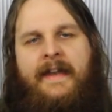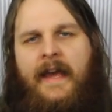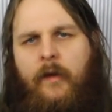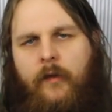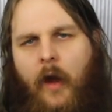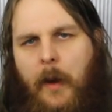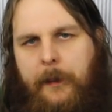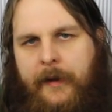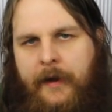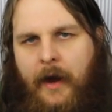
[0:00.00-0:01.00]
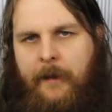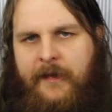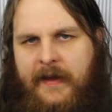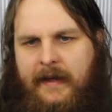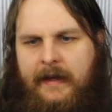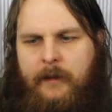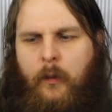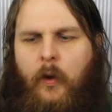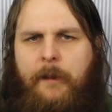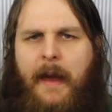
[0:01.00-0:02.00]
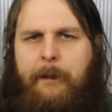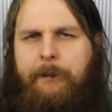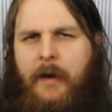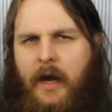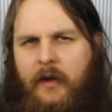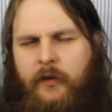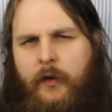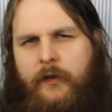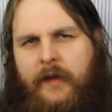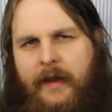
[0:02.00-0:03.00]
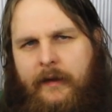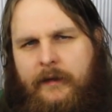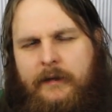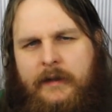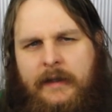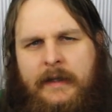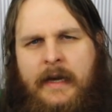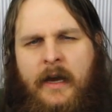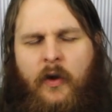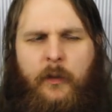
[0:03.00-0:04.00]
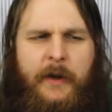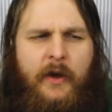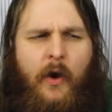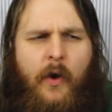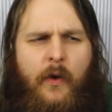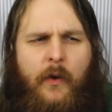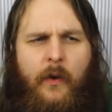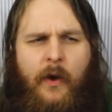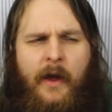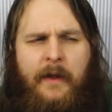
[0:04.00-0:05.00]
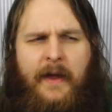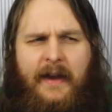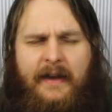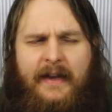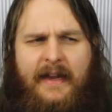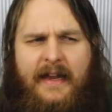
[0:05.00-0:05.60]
Next up, I'm thinking, what about Bartosz then? Because we know that